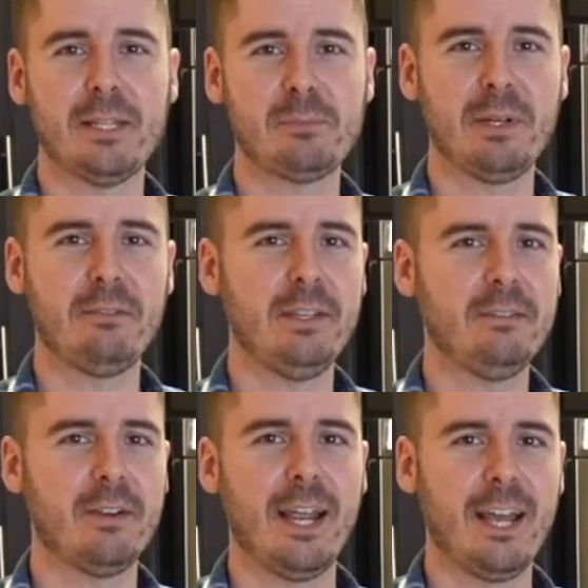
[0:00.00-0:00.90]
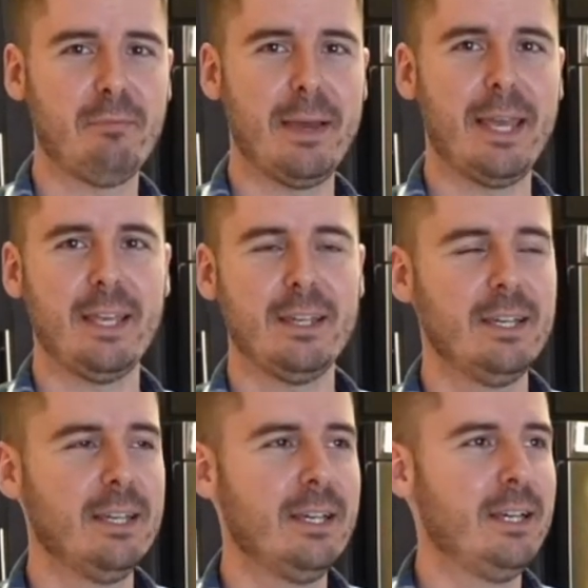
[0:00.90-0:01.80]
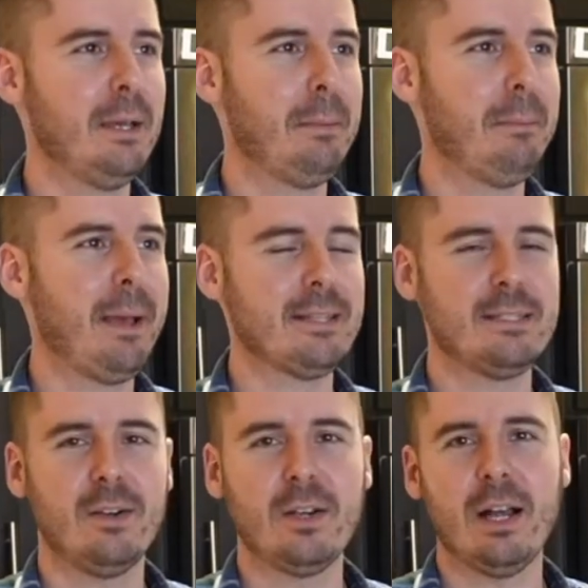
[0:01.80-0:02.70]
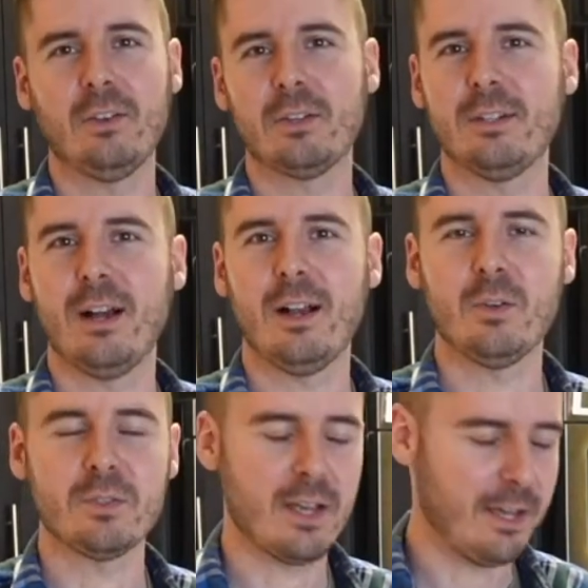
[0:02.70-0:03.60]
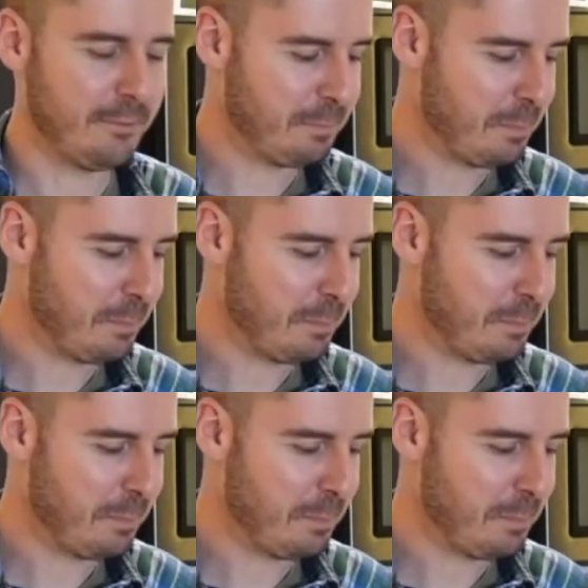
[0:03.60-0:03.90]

spring fever, I have my pastel colored goggles on.